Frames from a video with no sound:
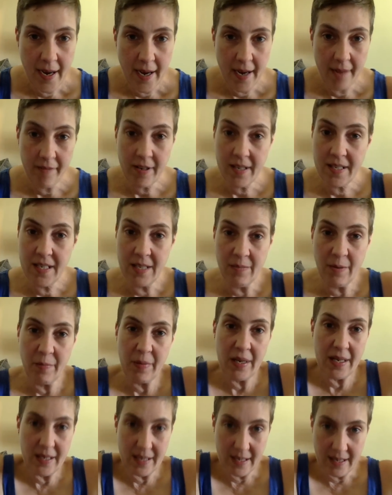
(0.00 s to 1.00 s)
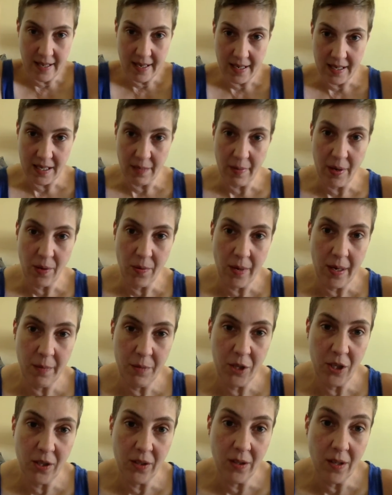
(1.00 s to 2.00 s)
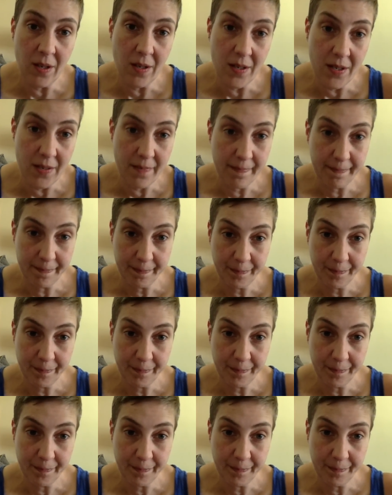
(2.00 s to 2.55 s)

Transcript: I've read some amazing things about Rape Shield laws.